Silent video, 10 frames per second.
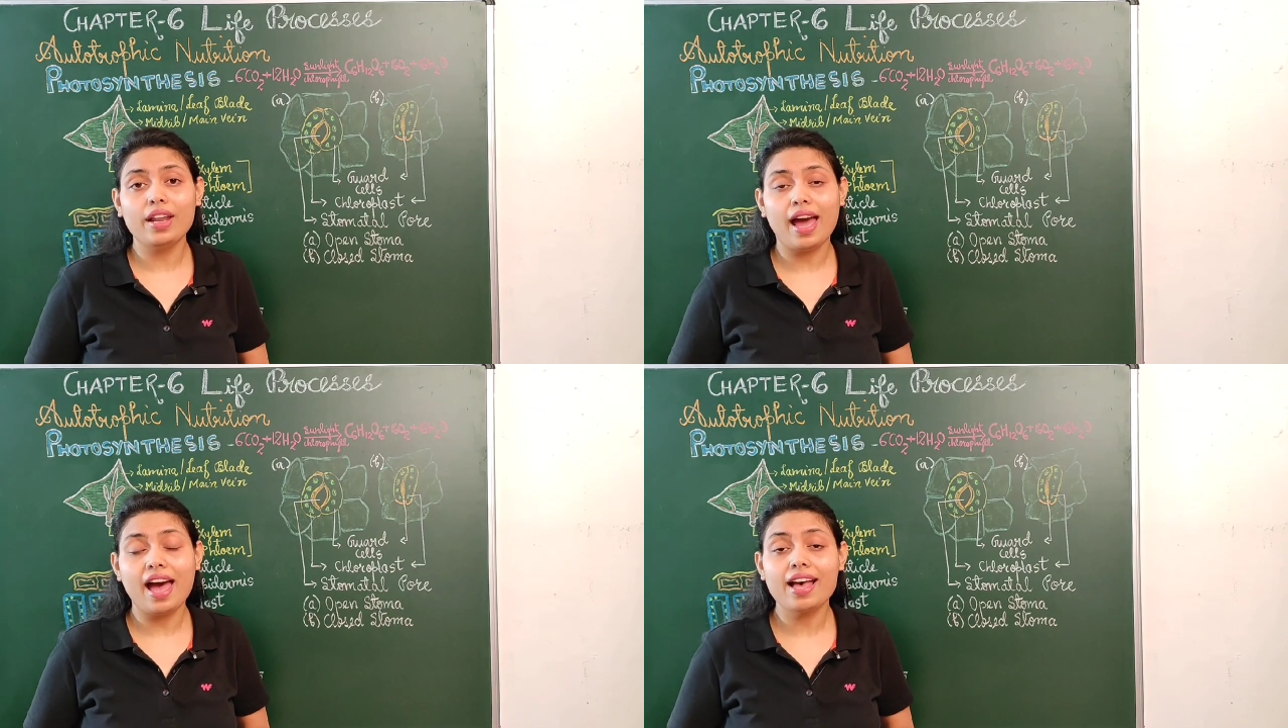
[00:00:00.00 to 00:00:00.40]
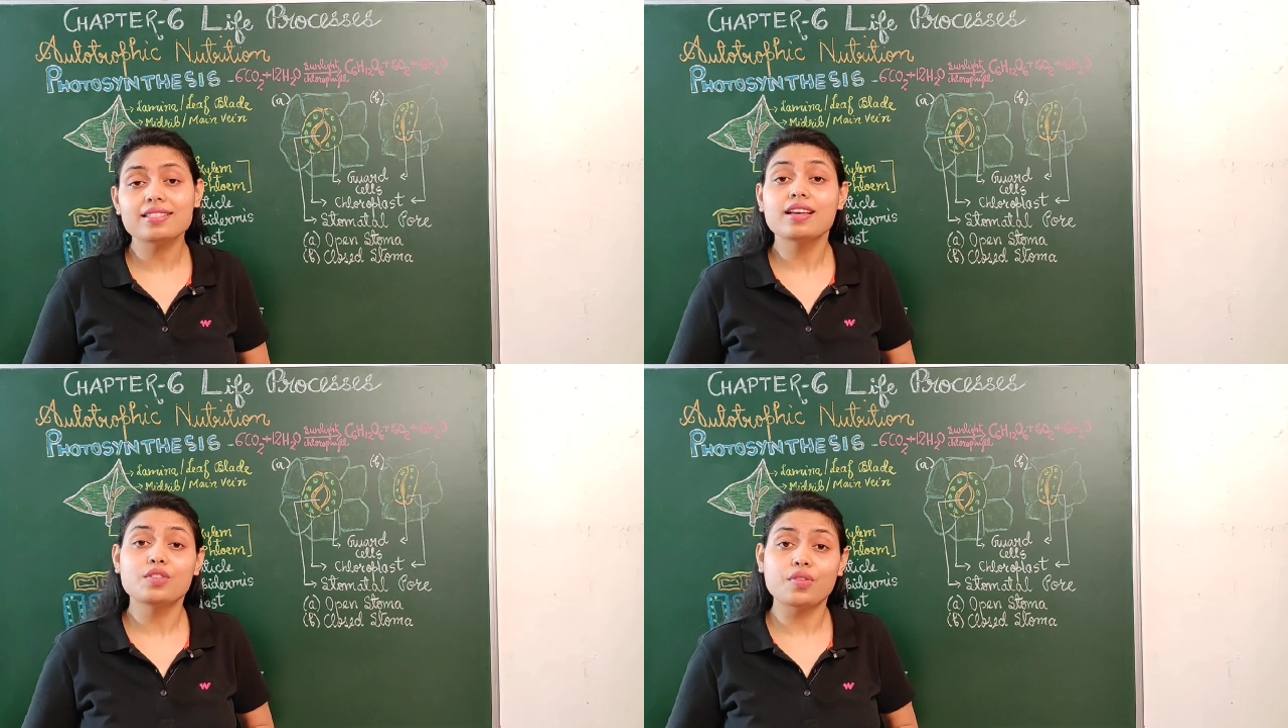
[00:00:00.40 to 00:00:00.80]

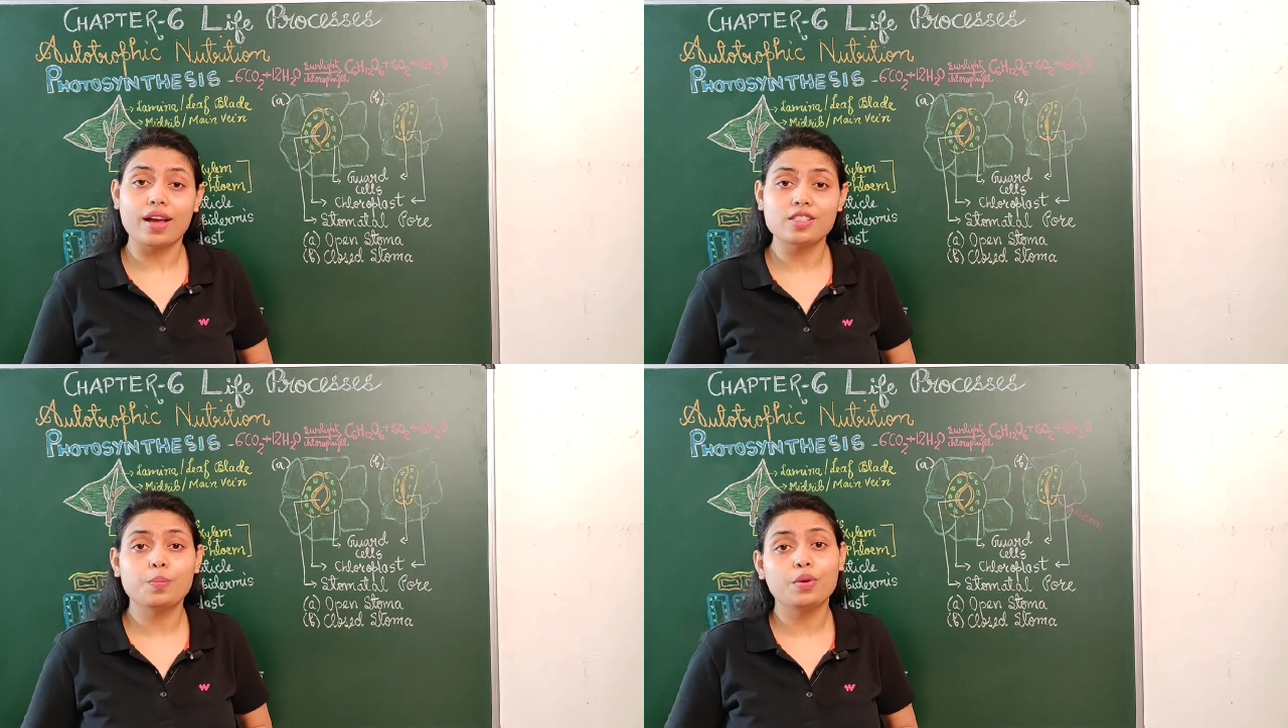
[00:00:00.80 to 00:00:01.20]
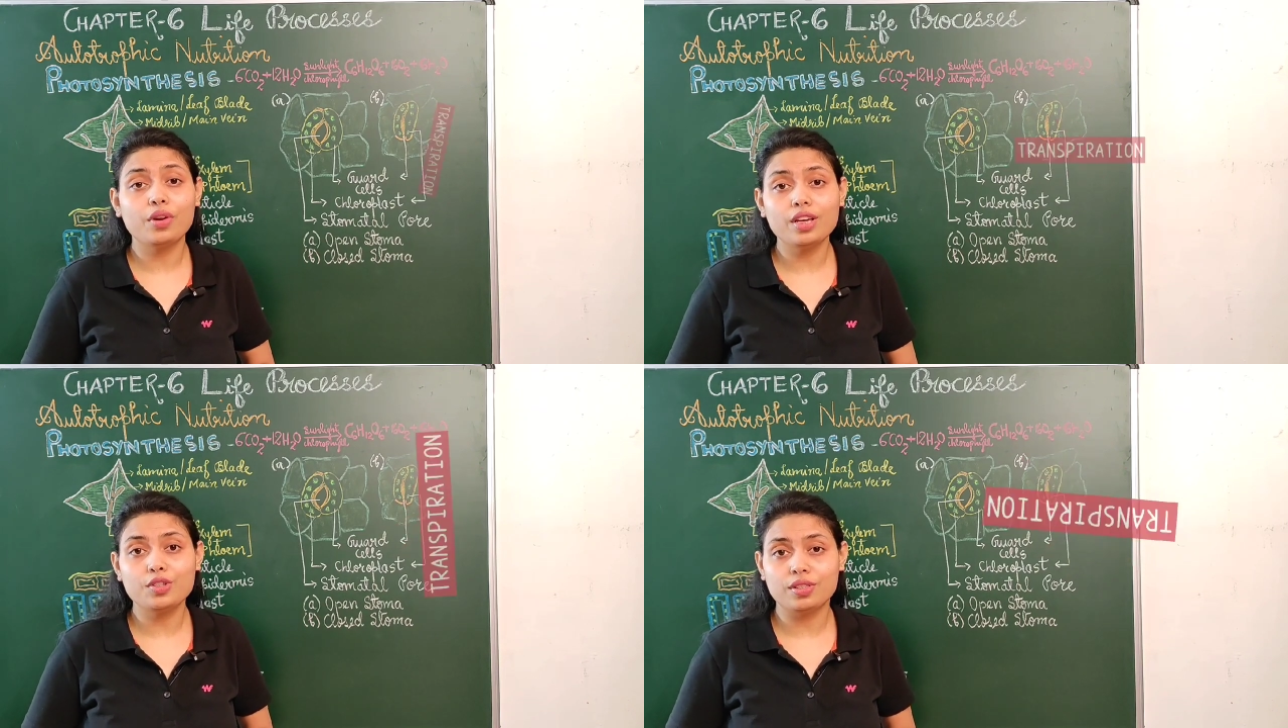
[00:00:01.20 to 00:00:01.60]
as
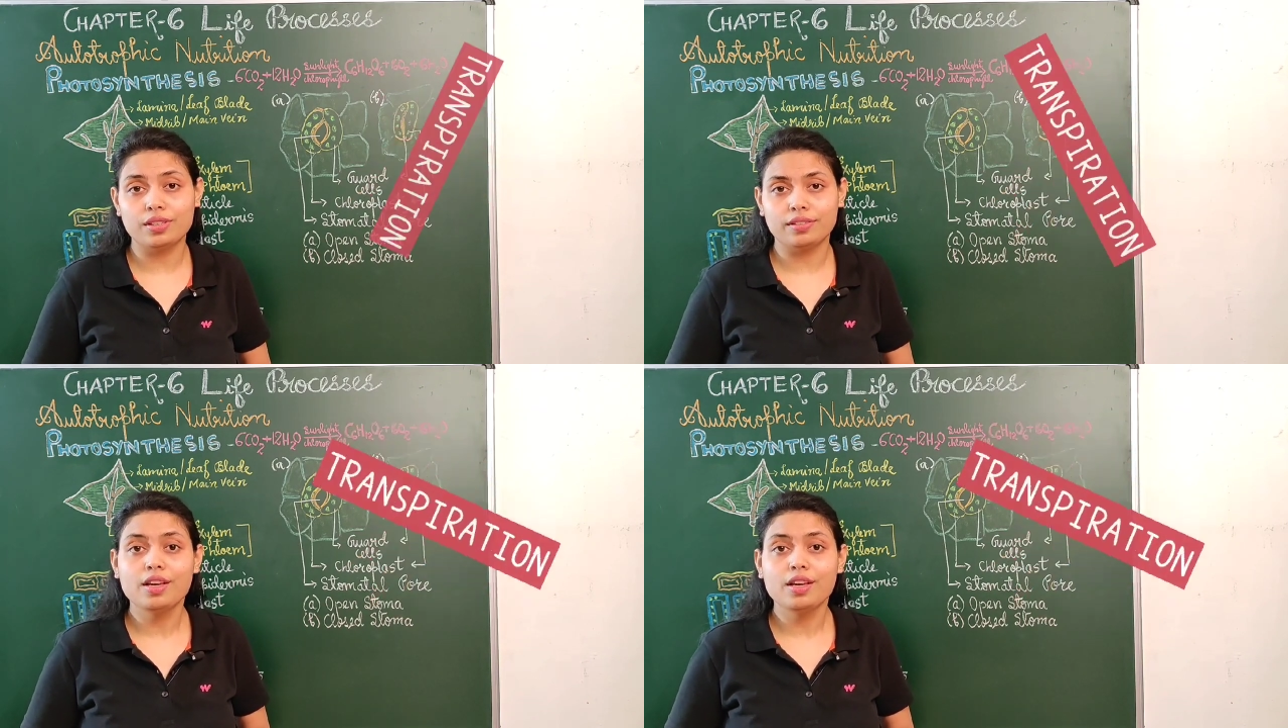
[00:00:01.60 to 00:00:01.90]
transpiration.